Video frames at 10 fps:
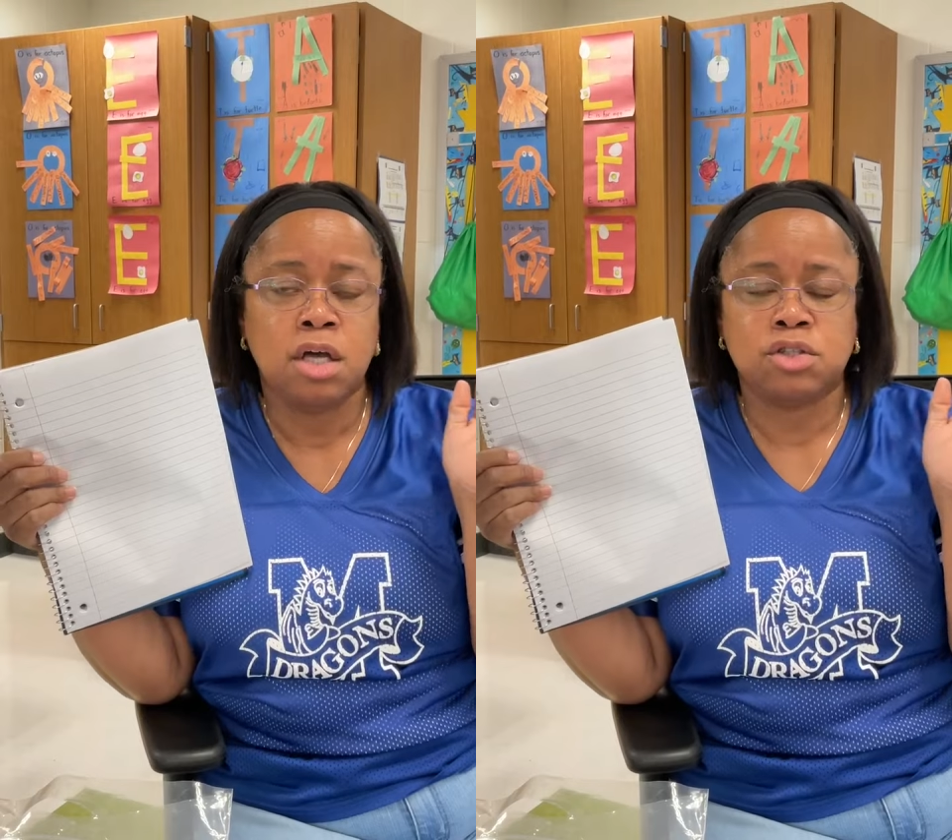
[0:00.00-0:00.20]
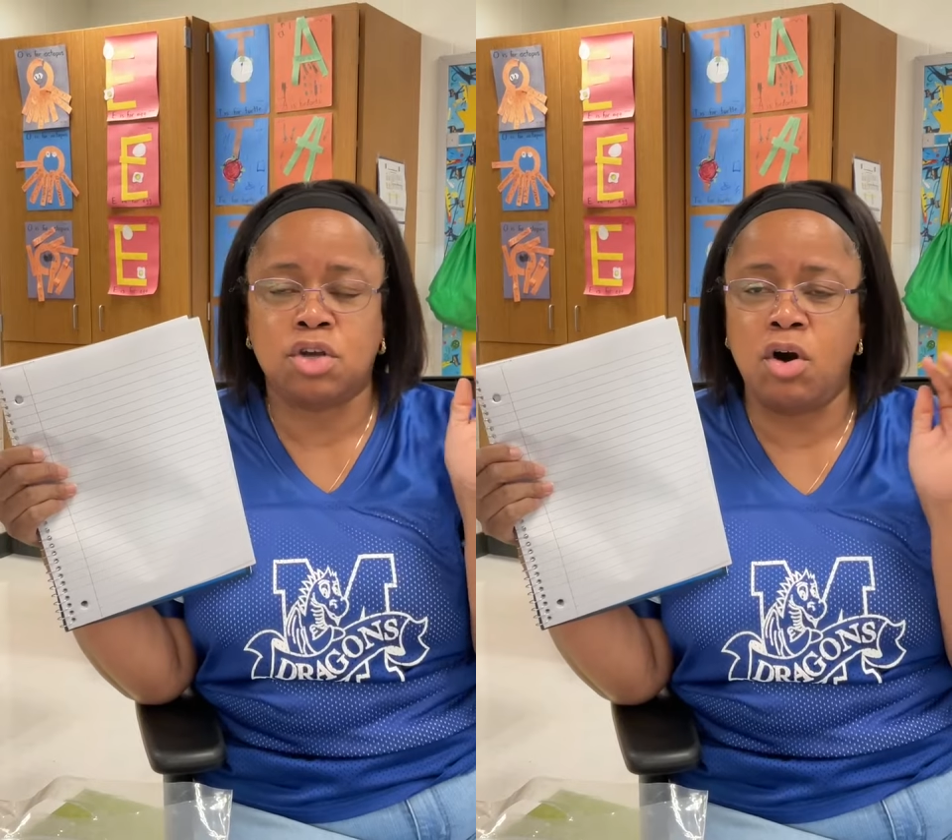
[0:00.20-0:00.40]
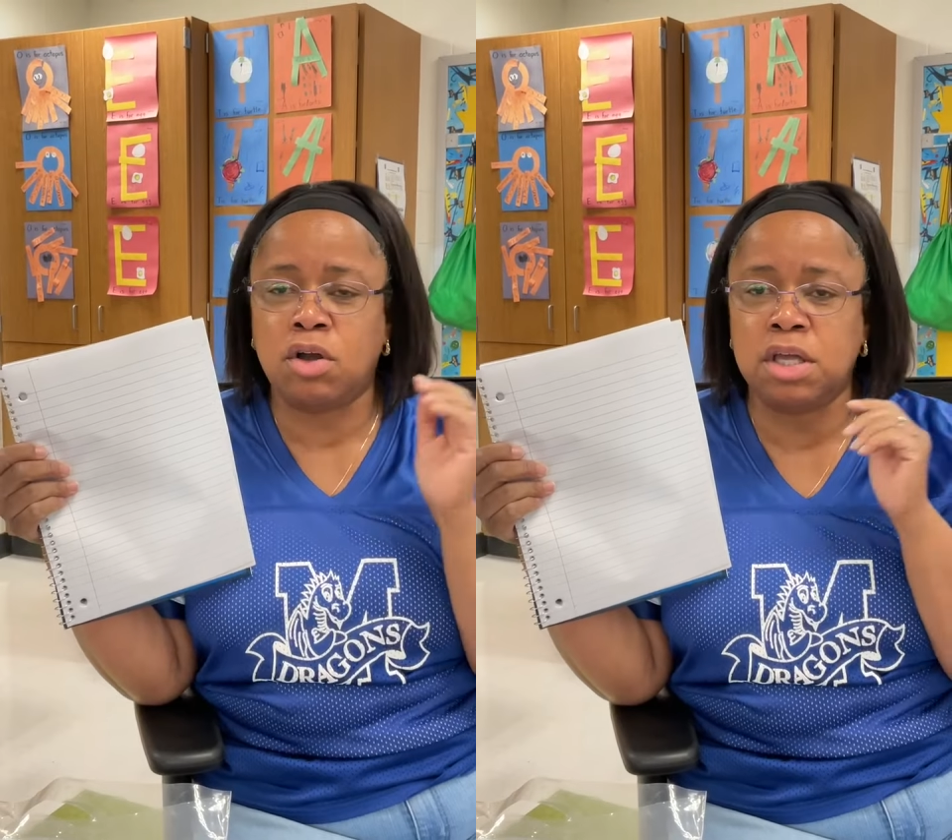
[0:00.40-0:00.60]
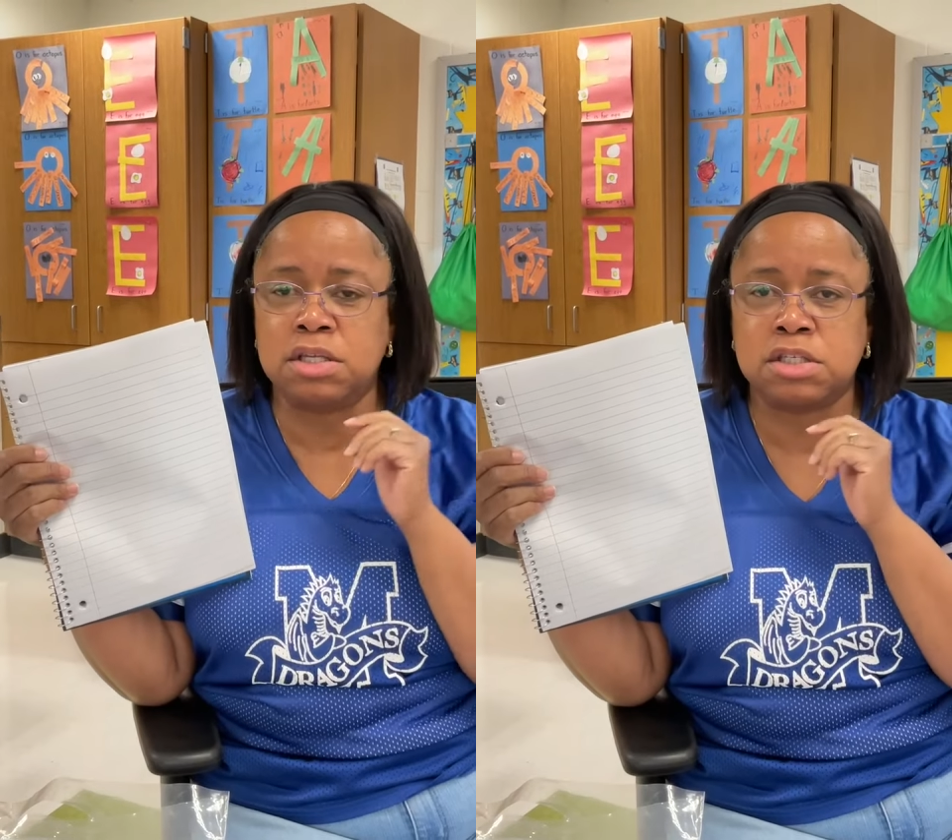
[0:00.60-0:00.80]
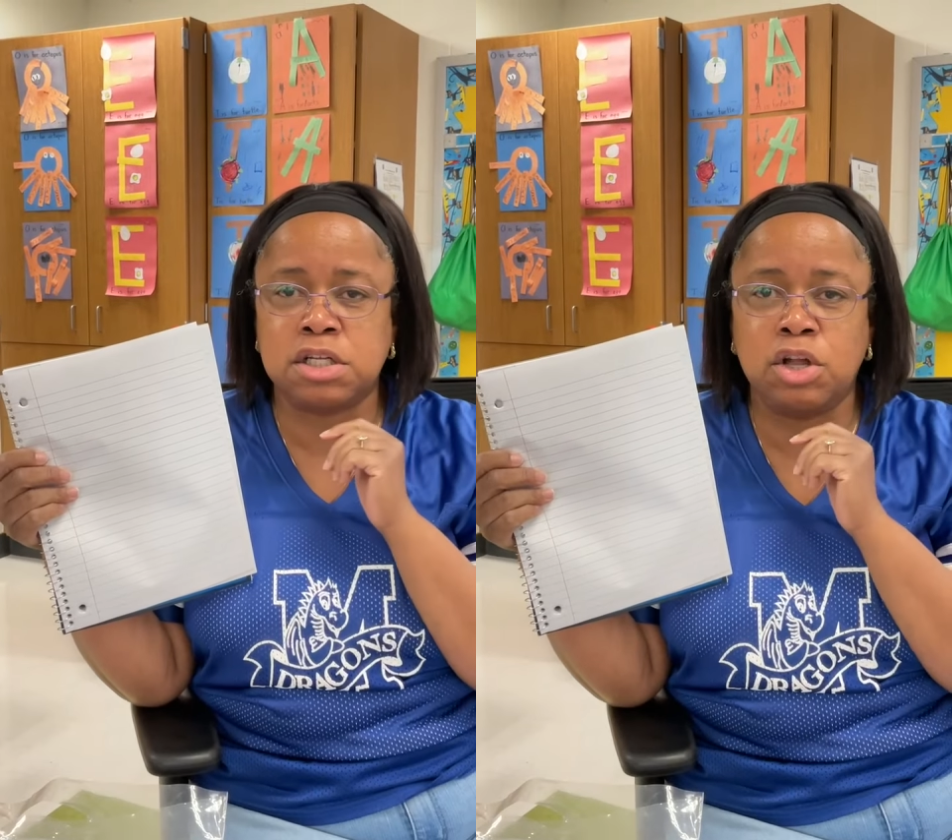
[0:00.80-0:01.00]
Talk in
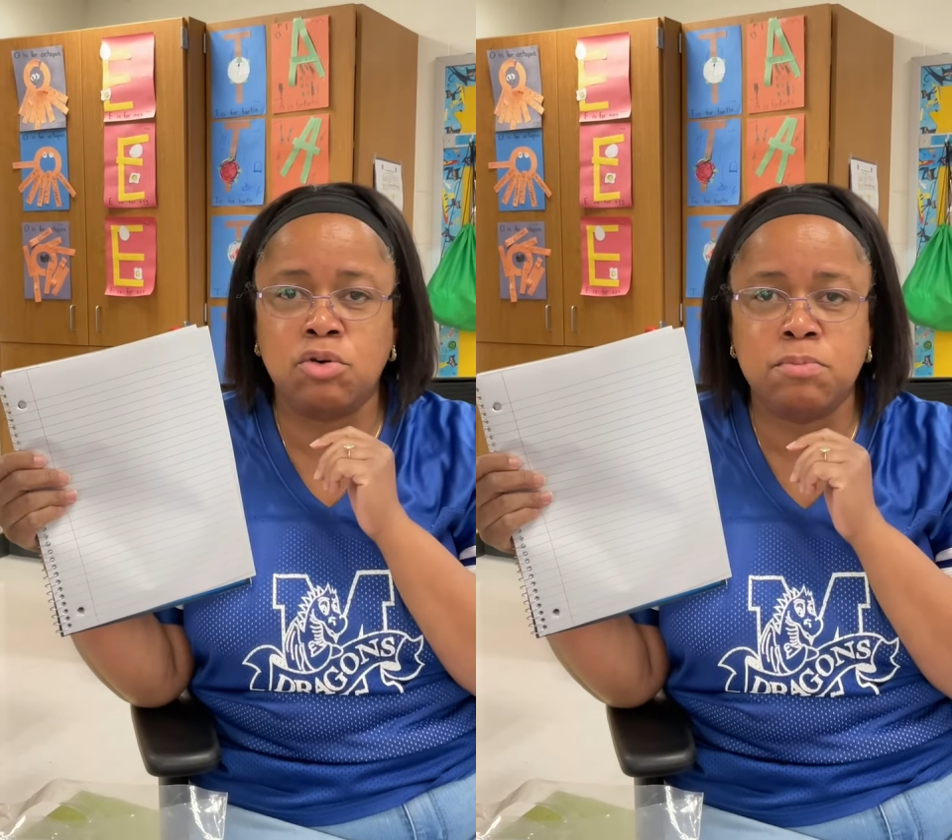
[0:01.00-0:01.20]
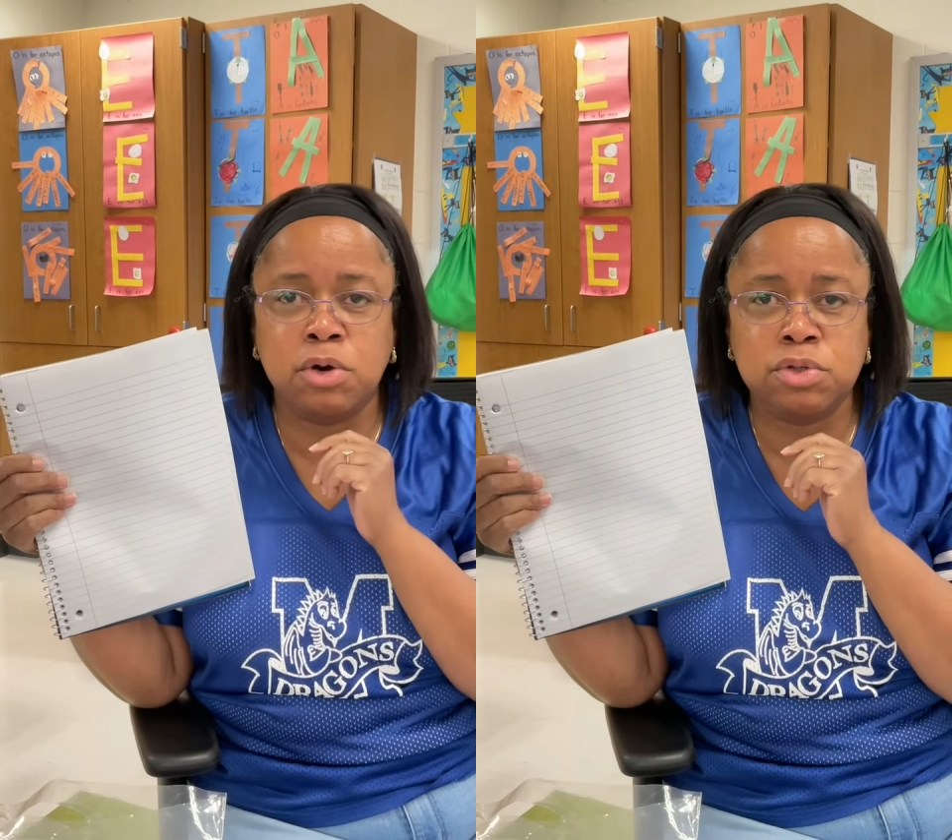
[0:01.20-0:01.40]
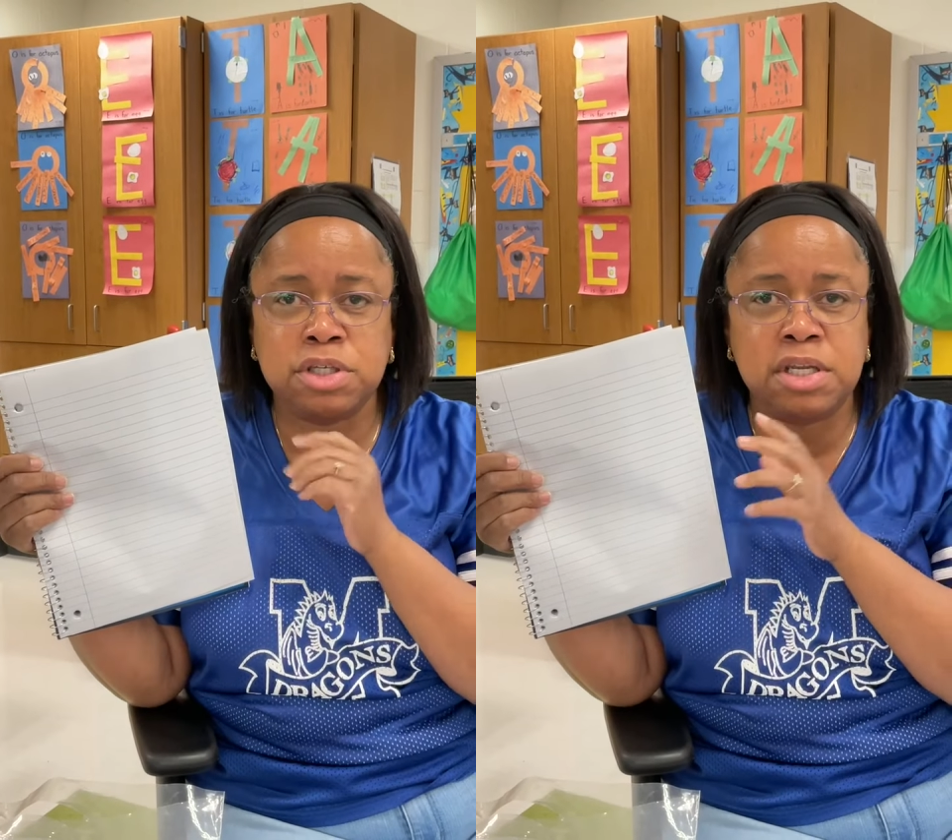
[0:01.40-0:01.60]
slow motion